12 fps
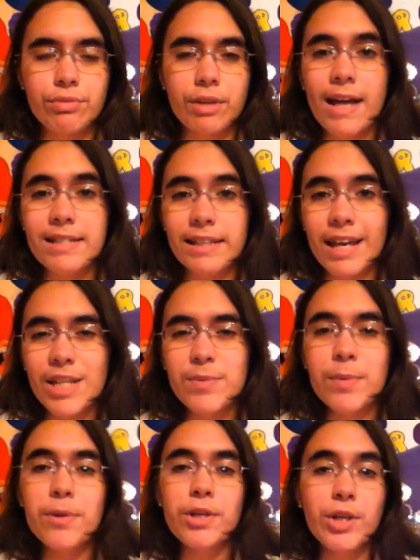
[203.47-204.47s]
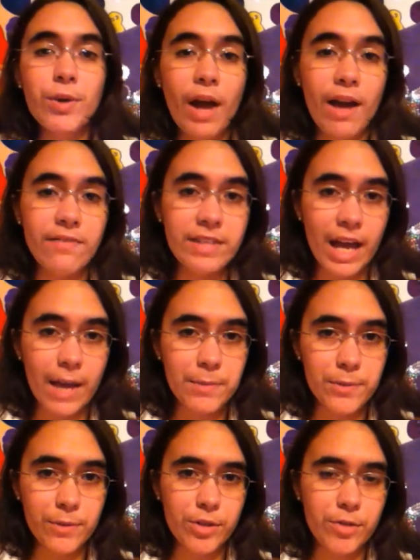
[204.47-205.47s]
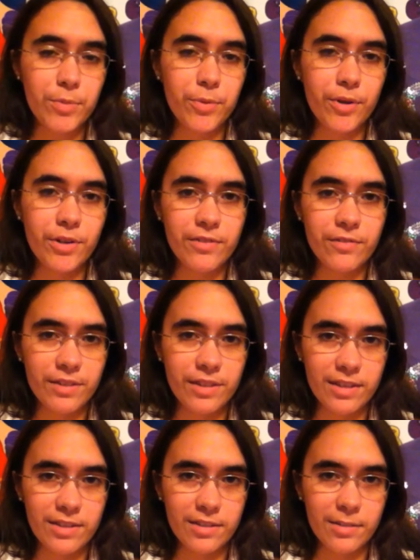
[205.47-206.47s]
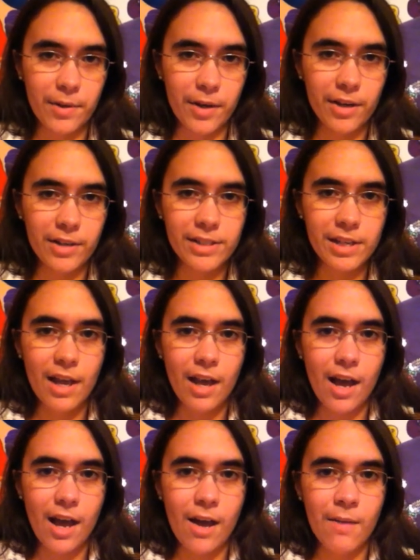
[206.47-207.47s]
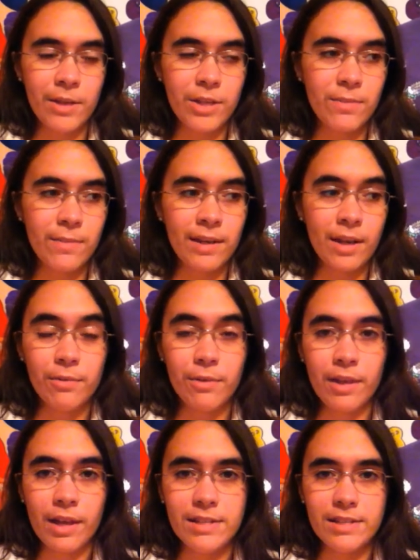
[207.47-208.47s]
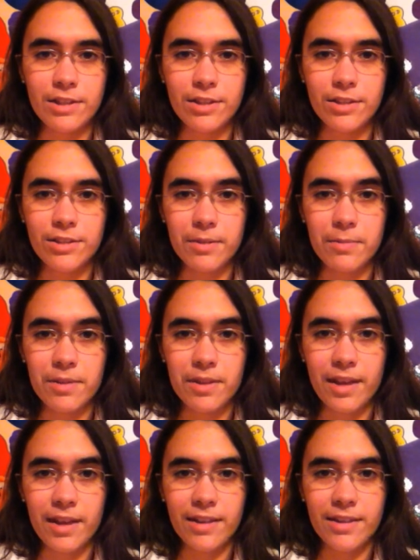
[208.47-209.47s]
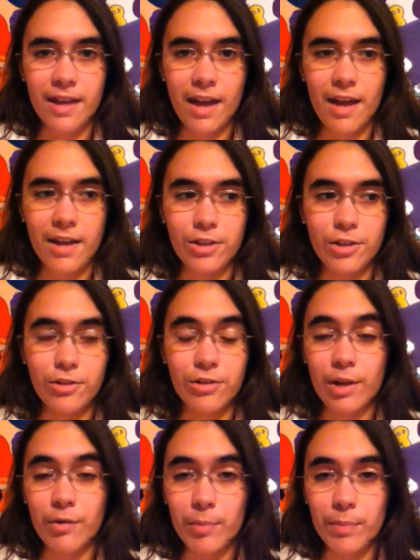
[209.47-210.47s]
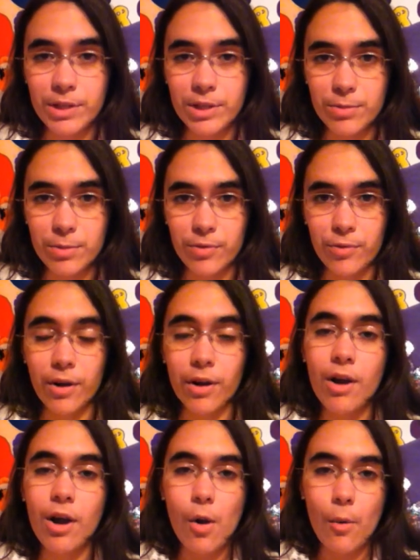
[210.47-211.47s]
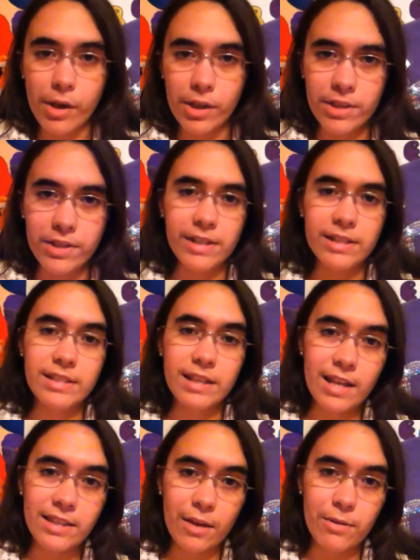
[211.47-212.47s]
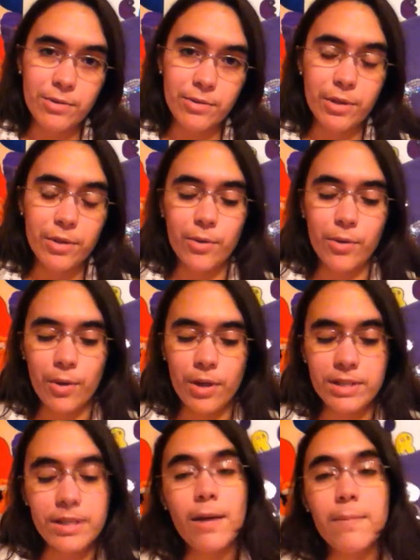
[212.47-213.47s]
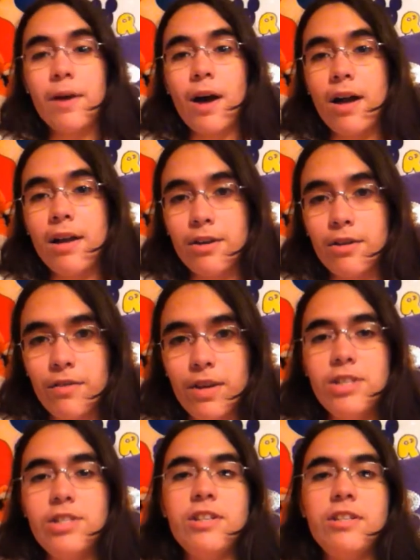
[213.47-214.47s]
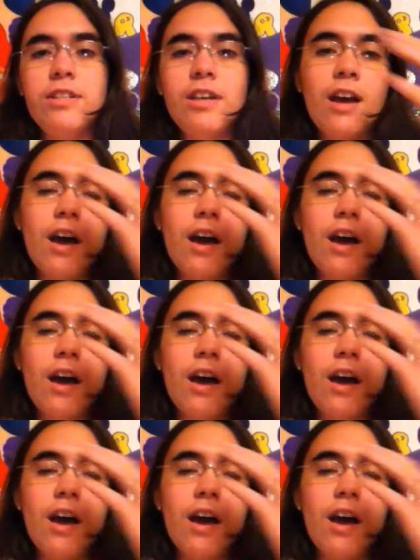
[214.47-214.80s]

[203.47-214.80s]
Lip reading: As a cast member, you have time to explore different things in the parks, and you may not realize that there's something that you'd never been to before. One of the things that I thought was really cool is Epcot Innovations,